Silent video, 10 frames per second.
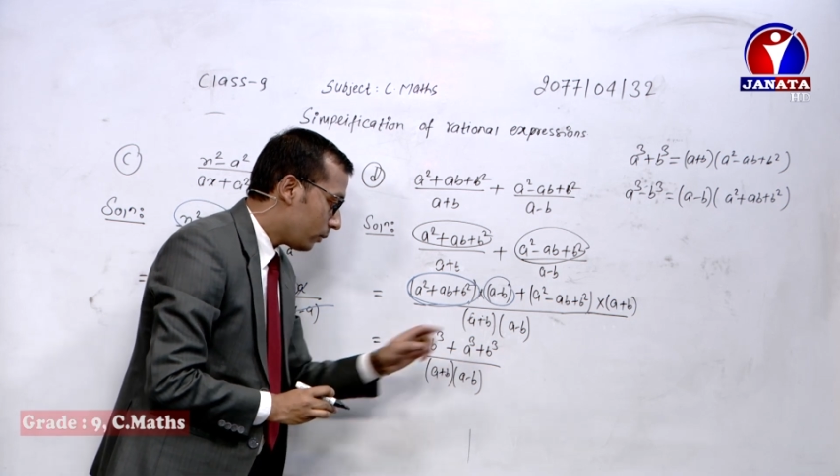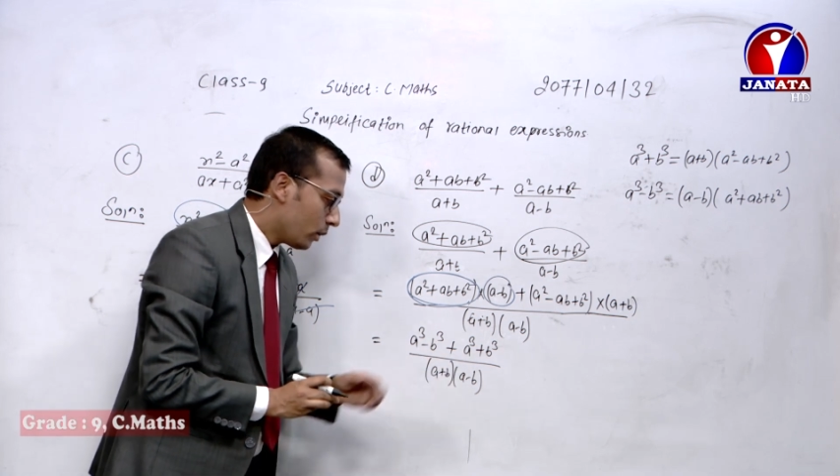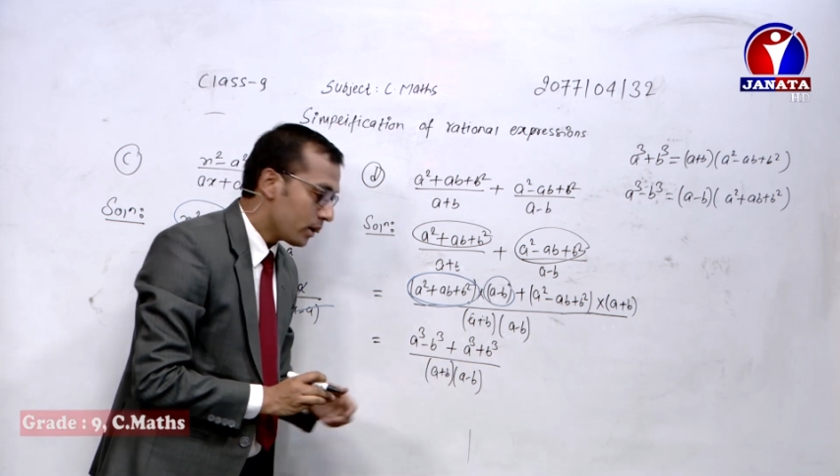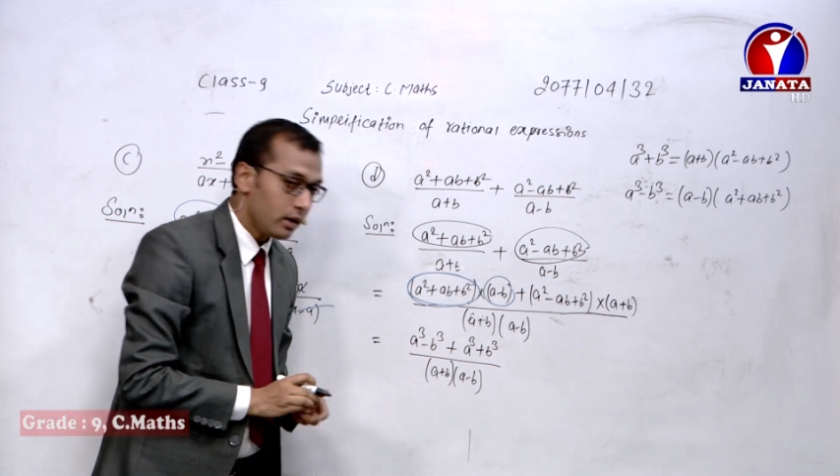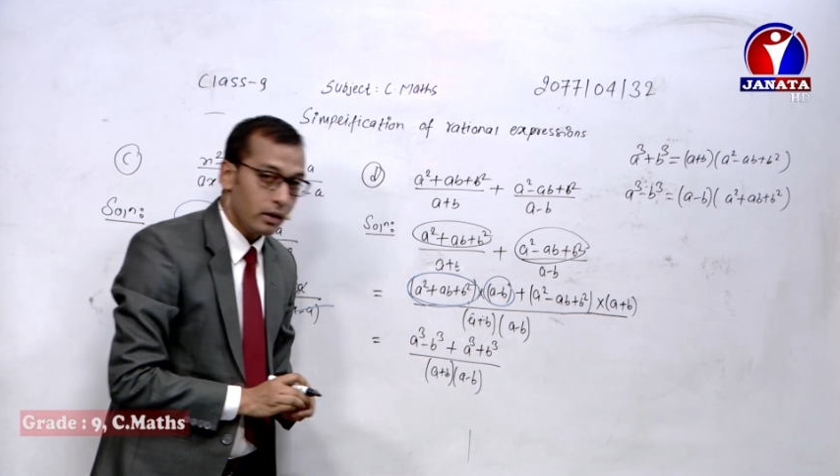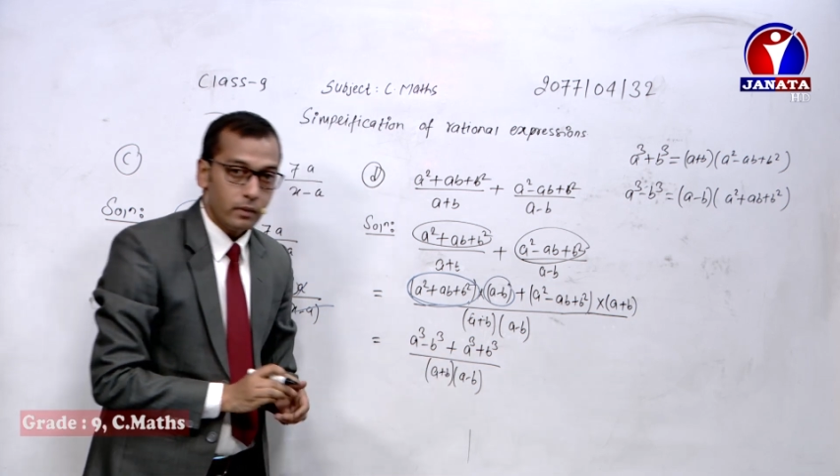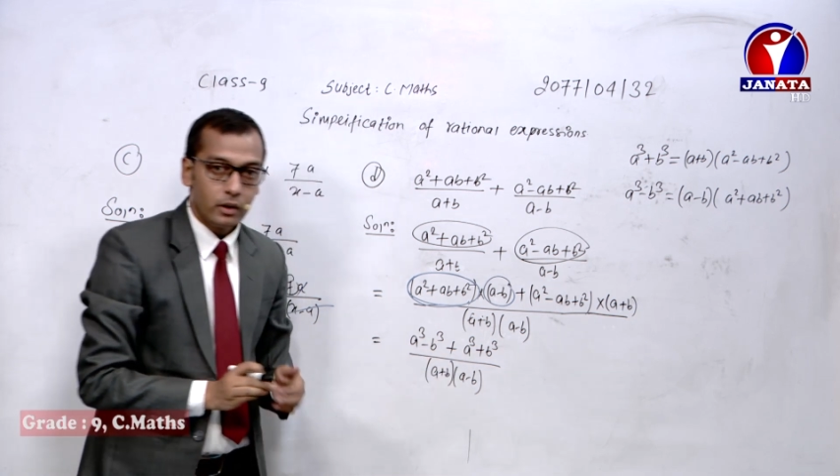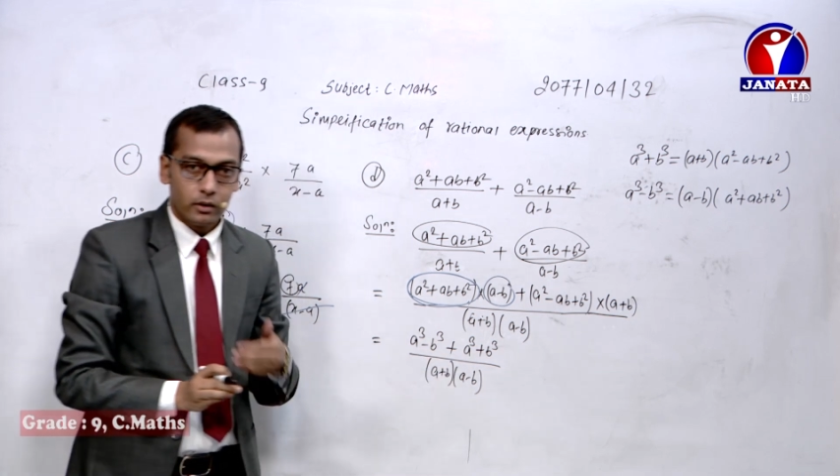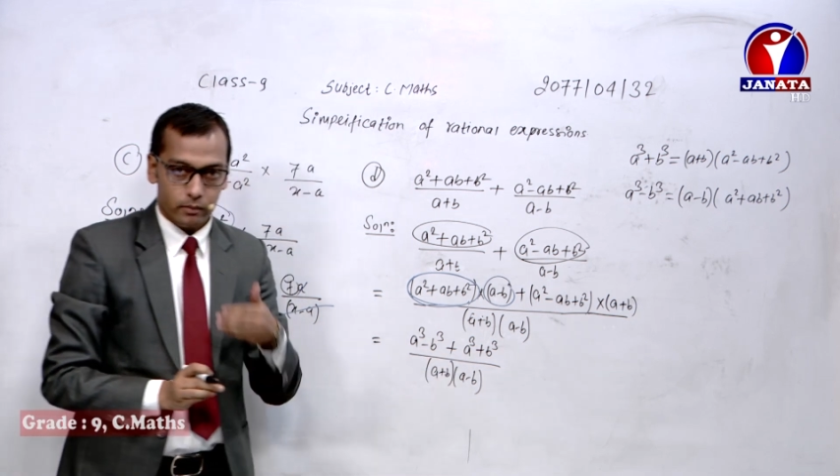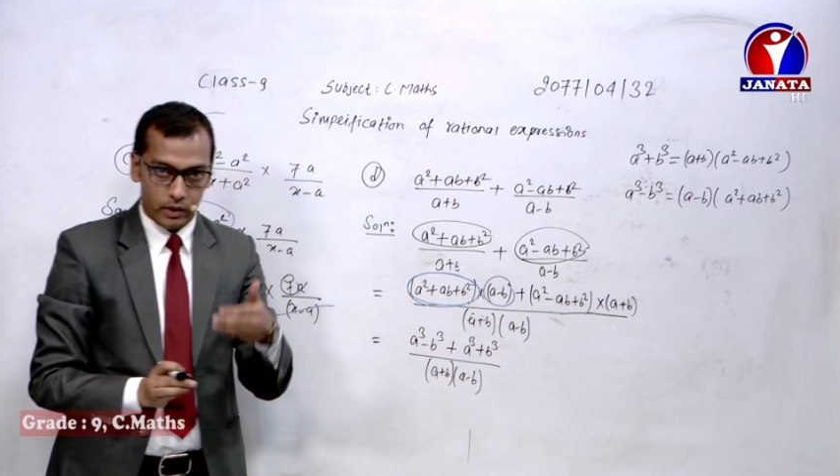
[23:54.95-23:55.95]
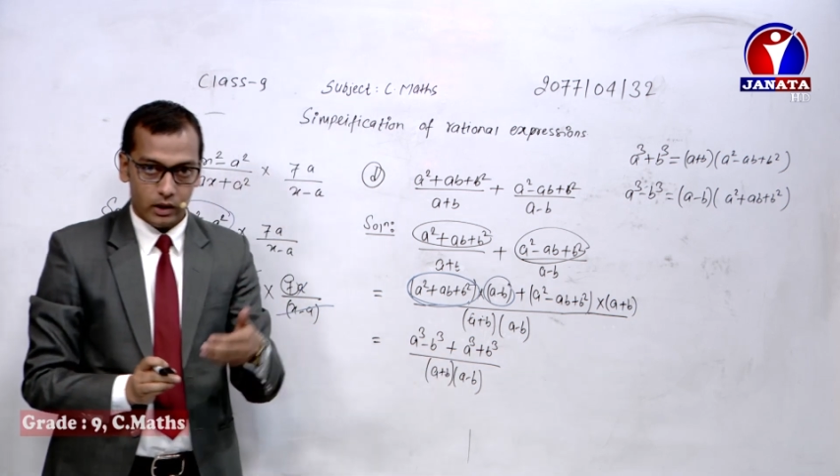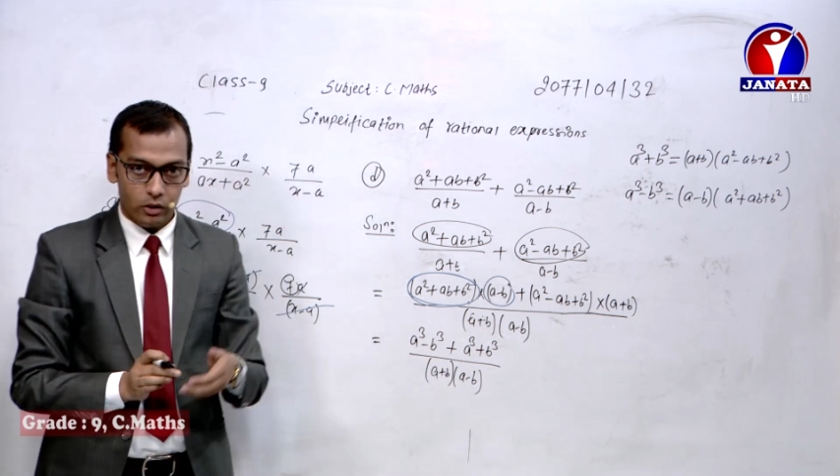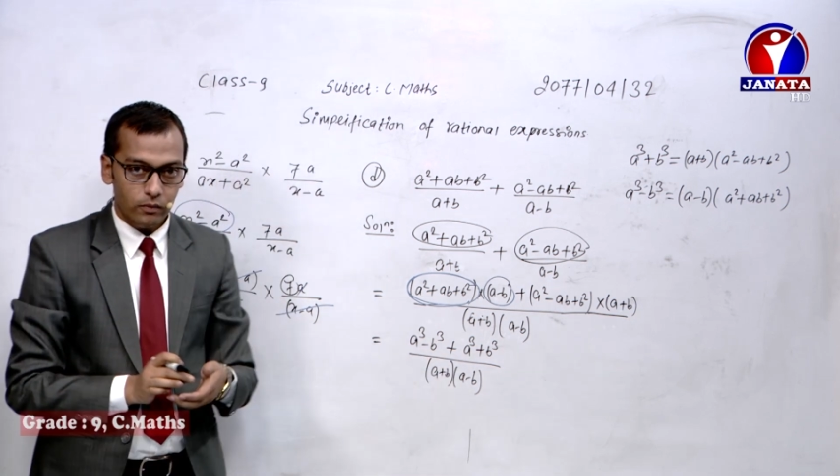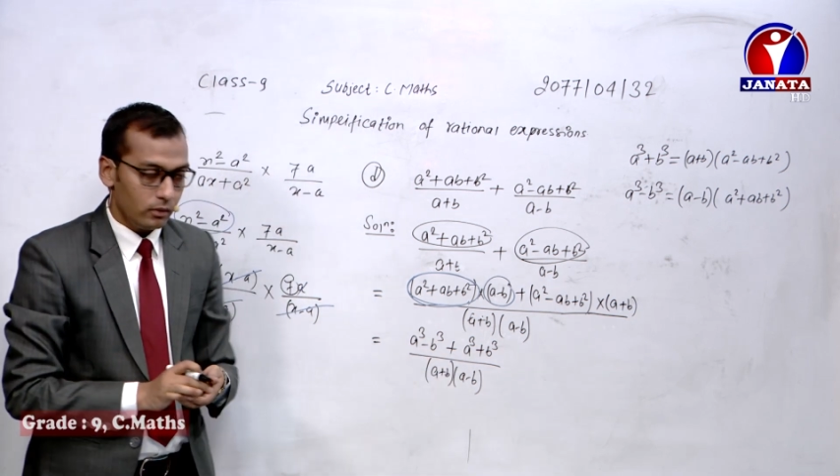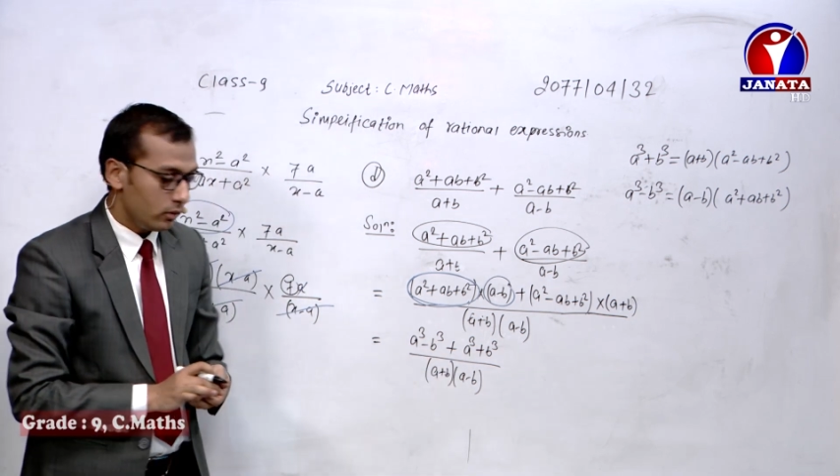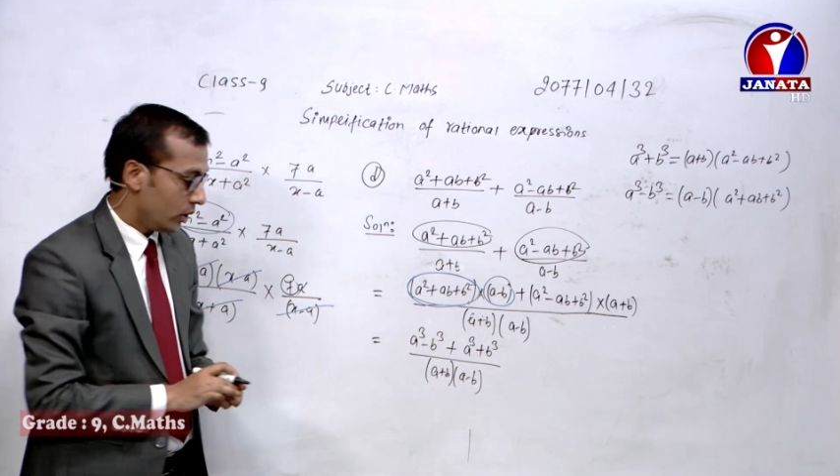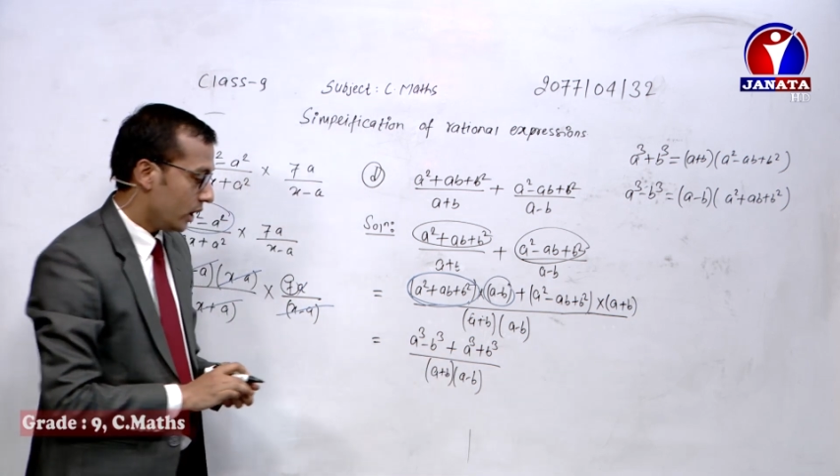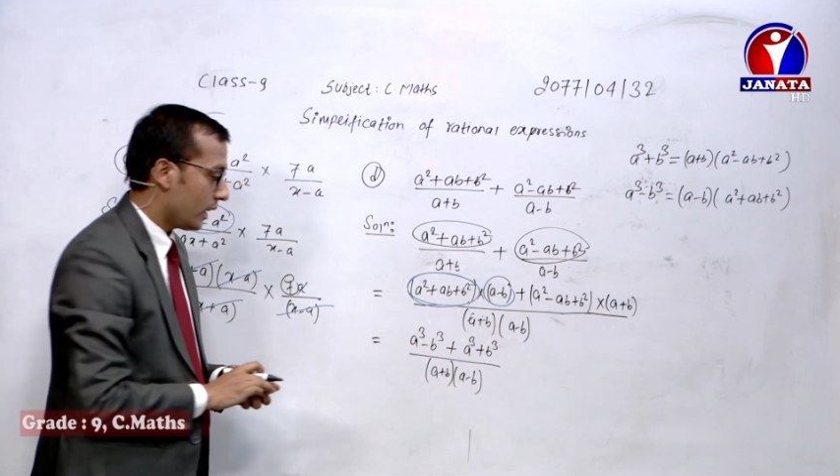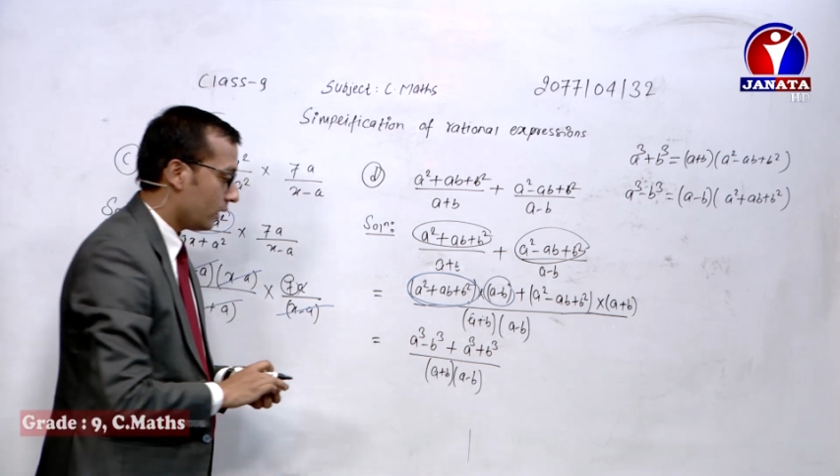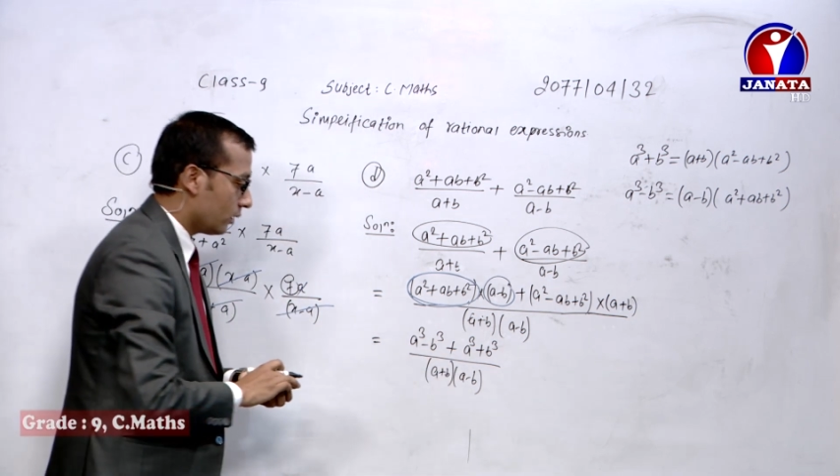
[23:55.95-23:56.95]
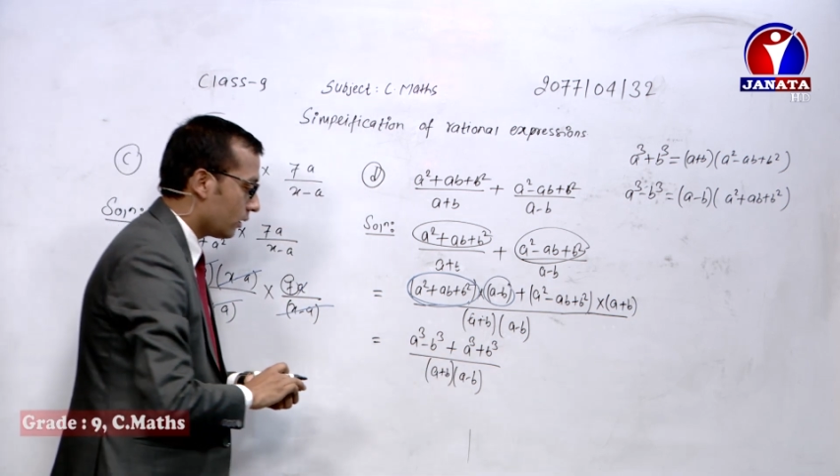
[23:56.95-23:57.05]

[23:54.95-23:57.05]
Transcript: positive b cube. We can